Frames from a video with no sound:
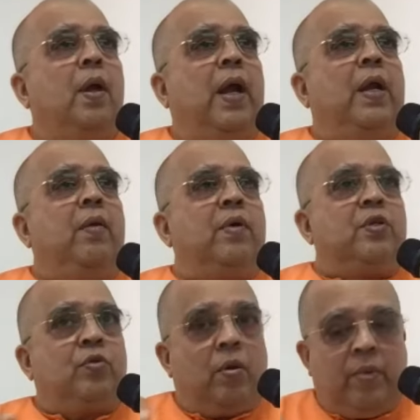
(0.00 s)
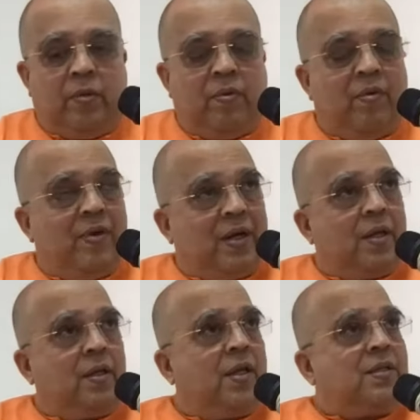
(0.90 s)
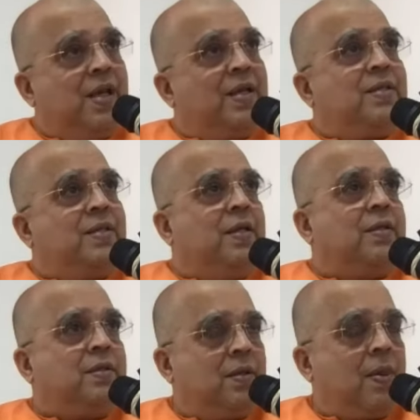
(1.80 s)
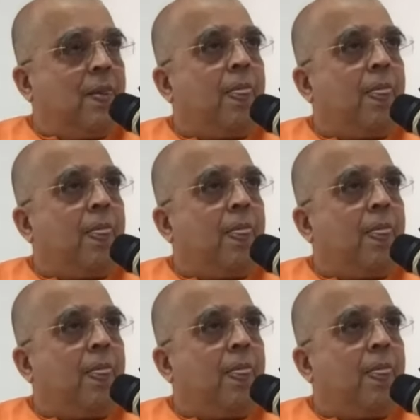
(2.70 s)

And even Swami Vivekananda says this.